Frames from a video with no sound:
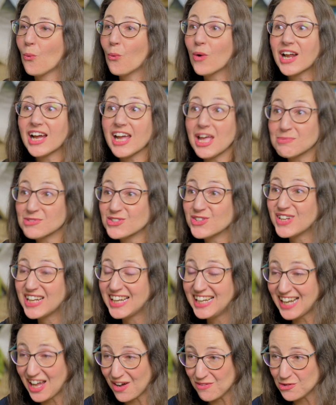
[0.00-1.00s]
What I
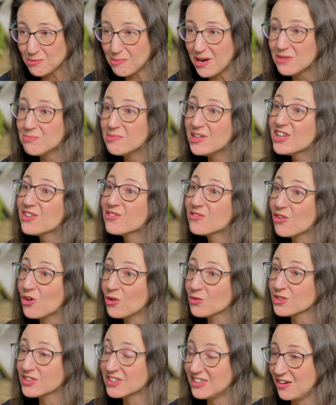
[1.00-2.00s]
absolutely love about being
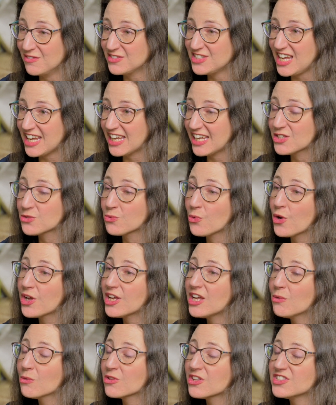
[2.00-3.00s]
involved with LoveTech is
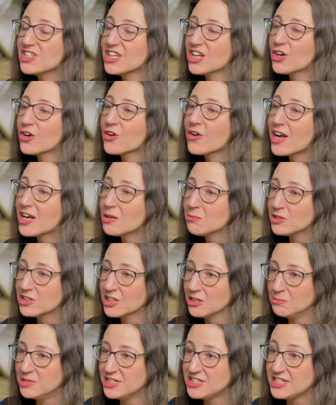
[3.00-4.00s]
working with this incredible
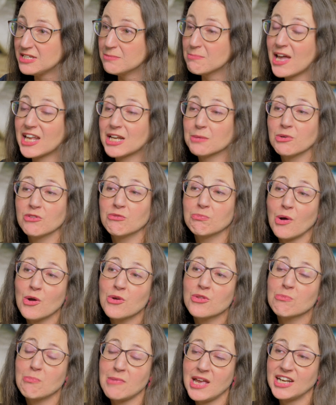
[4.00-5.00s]
committee made up of
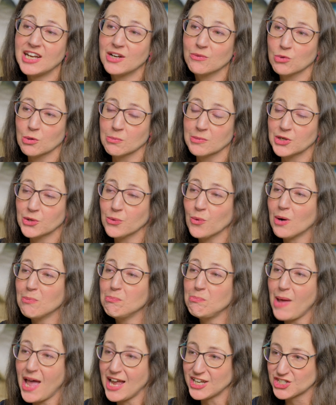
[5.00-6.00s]
both men and women who
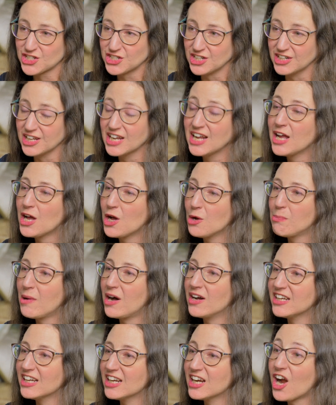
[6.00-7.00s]
are passionate
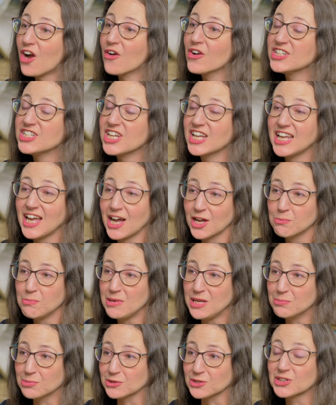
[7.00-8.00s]
about encouraging young
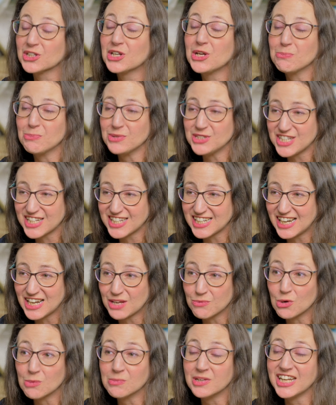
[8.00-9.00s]
people,
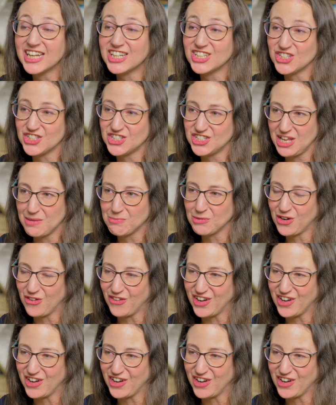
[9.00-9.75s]
particularly women, into STEM